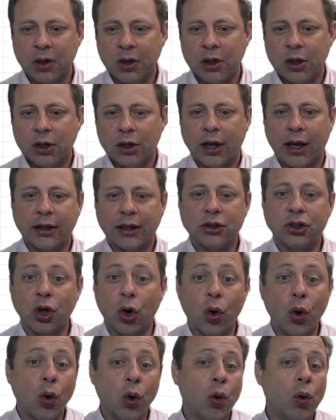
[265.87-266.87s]
And
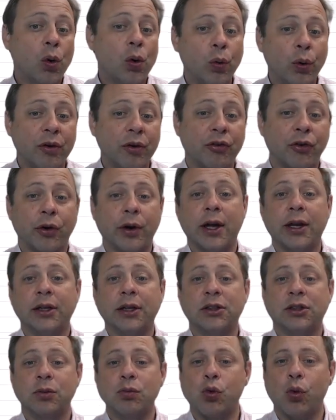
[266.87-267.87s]
so we've created
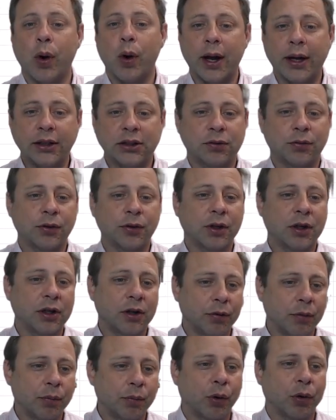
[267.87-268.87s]
some weights for the
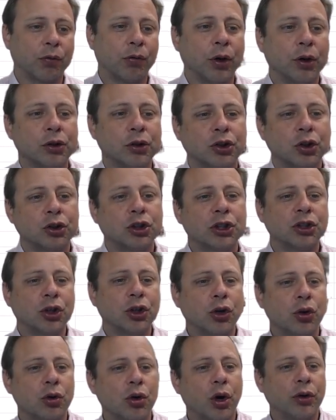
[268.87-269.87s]
different portfolios. So just so
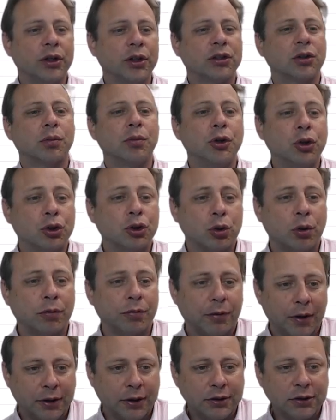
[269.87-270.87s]
you know, these are mutual
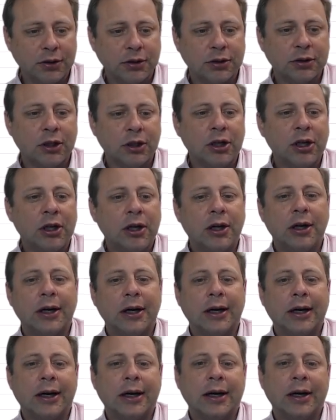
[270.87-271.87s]
funds.
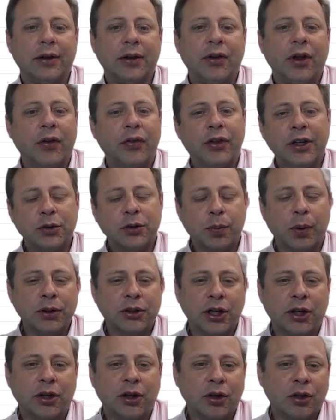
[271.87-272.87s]
This
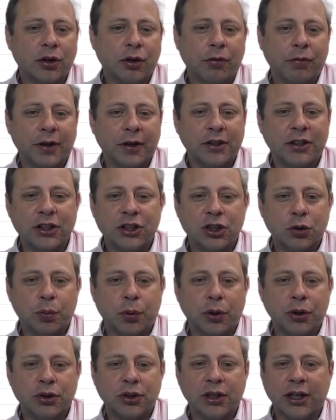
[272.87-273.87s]
particular fictitious
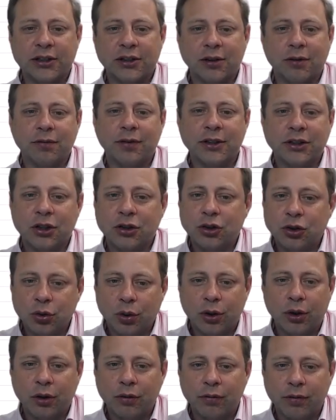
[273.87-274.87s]
person has invested
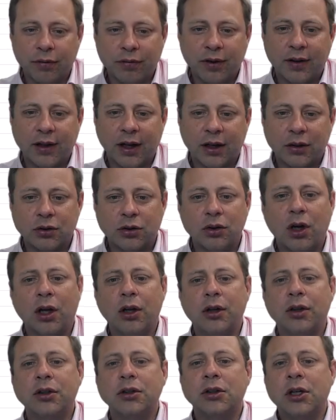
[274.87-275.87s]
$250,000.